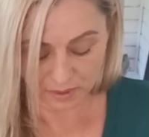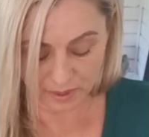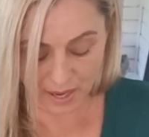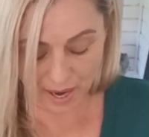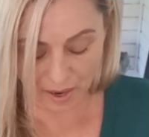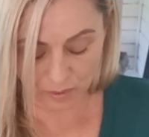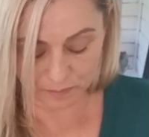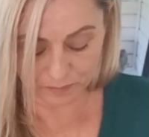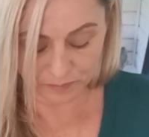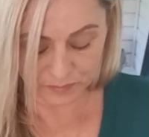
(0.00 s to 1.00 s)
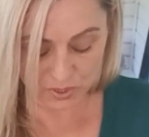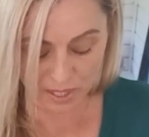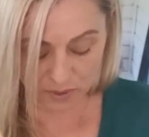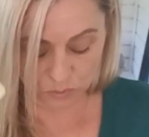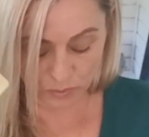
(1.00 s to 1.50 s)
Now,
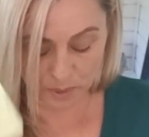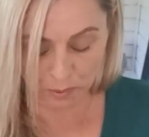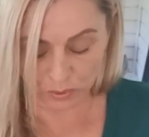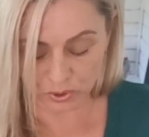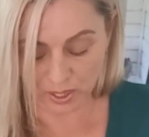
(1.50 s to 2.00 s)
death, rebirth,